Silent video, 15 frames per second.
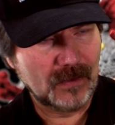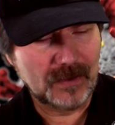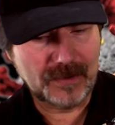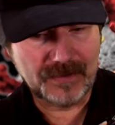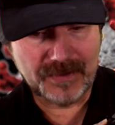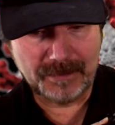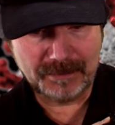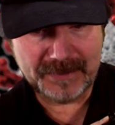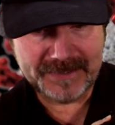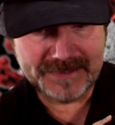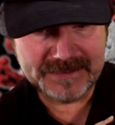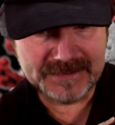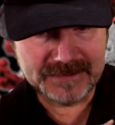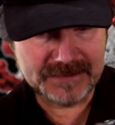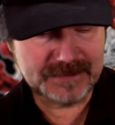the
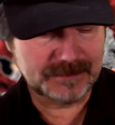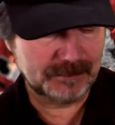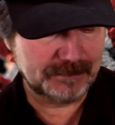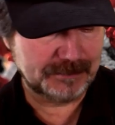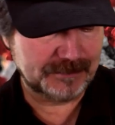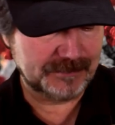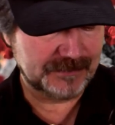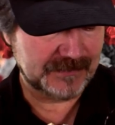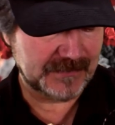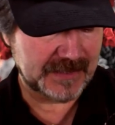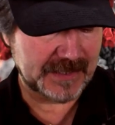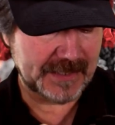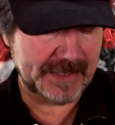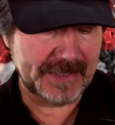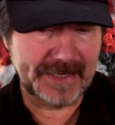pieces that
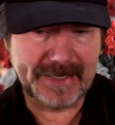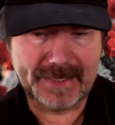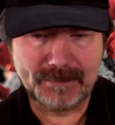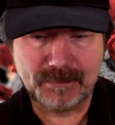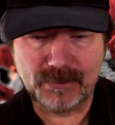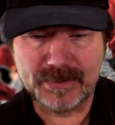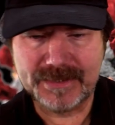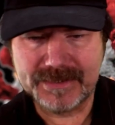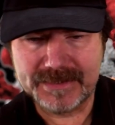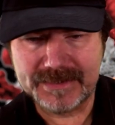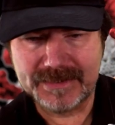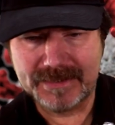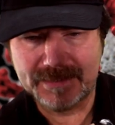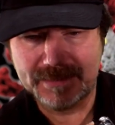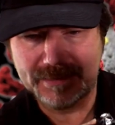I had printed,
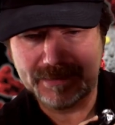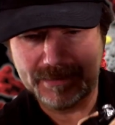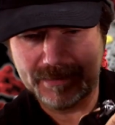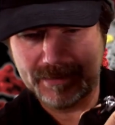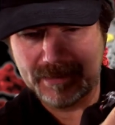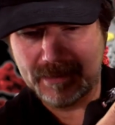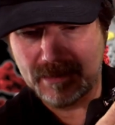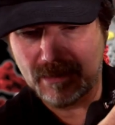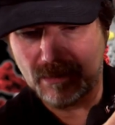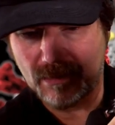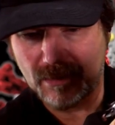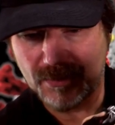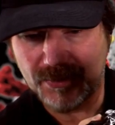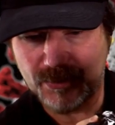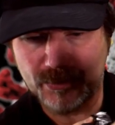all
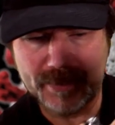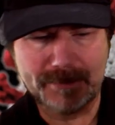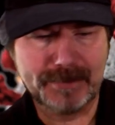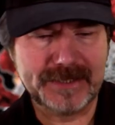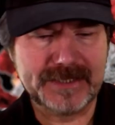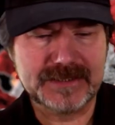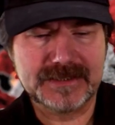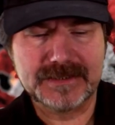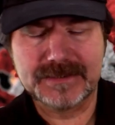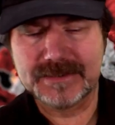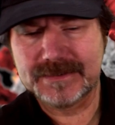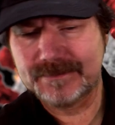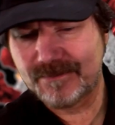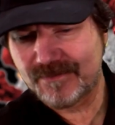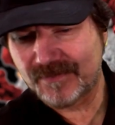three pieces,
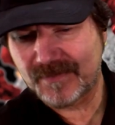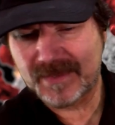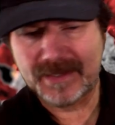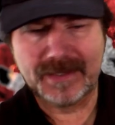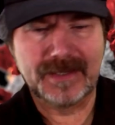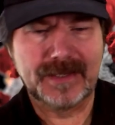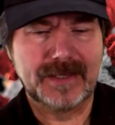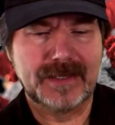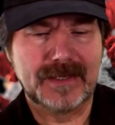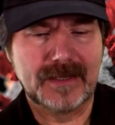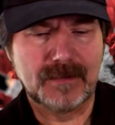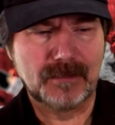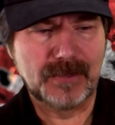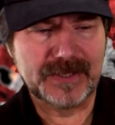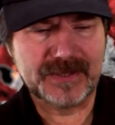
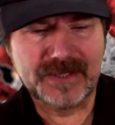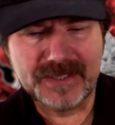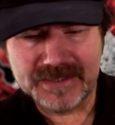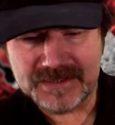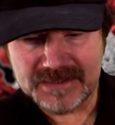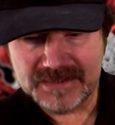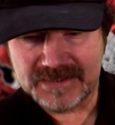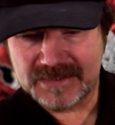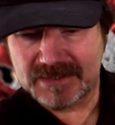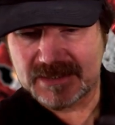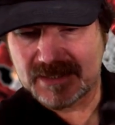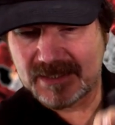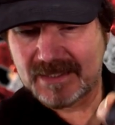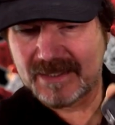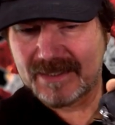but this is
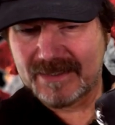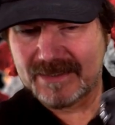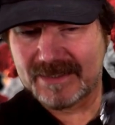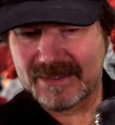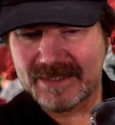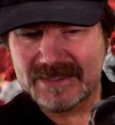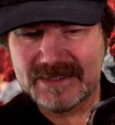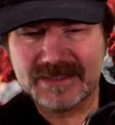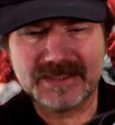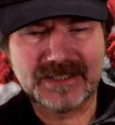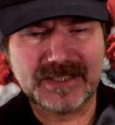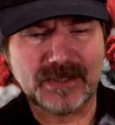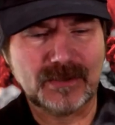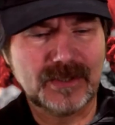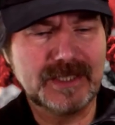This is the
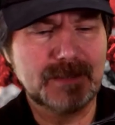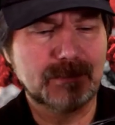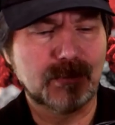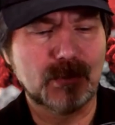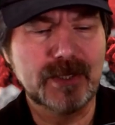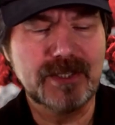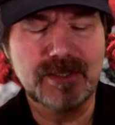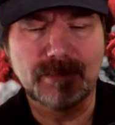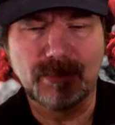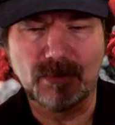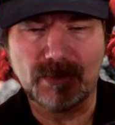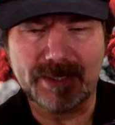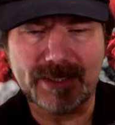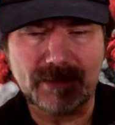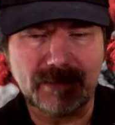only breathable
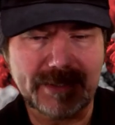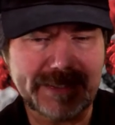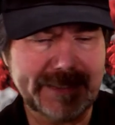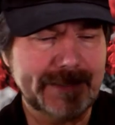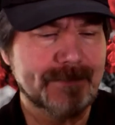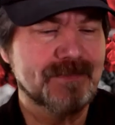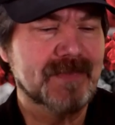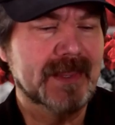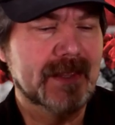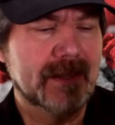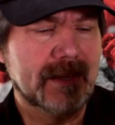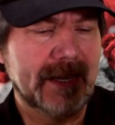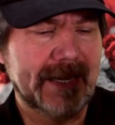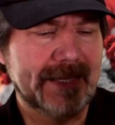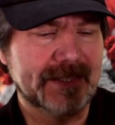area,
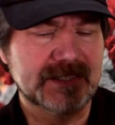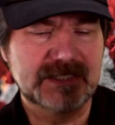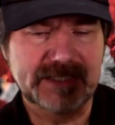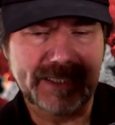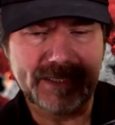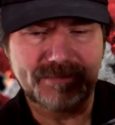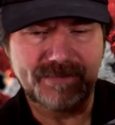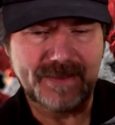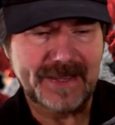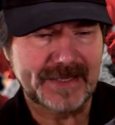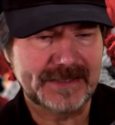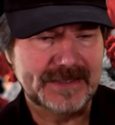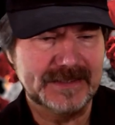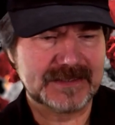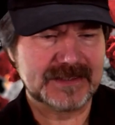and the sad fact
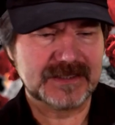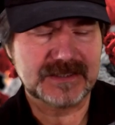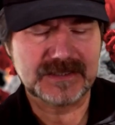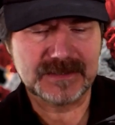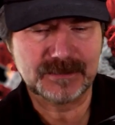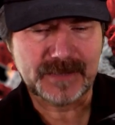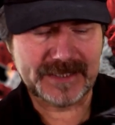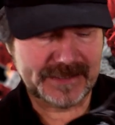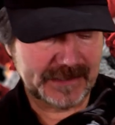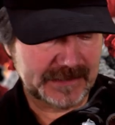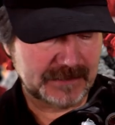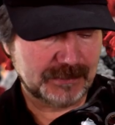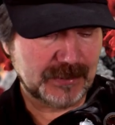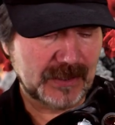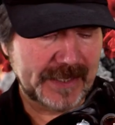is this is made out of
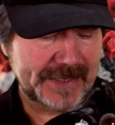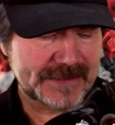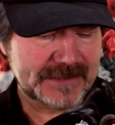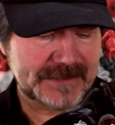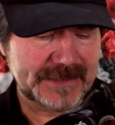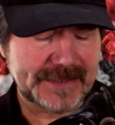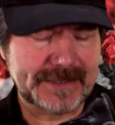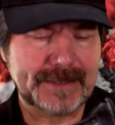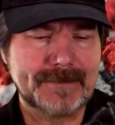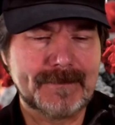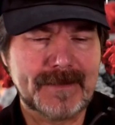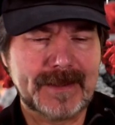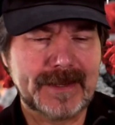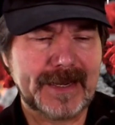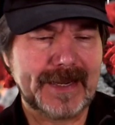plastic,
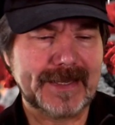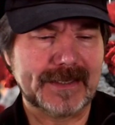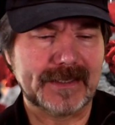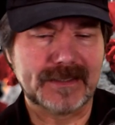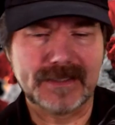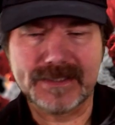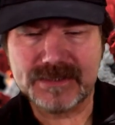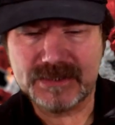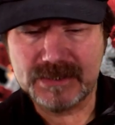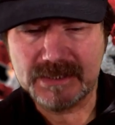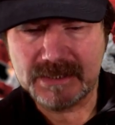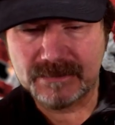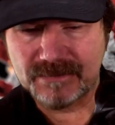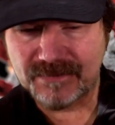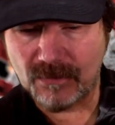and unless you
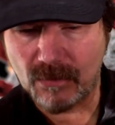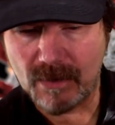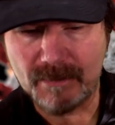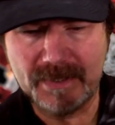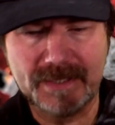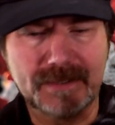conform it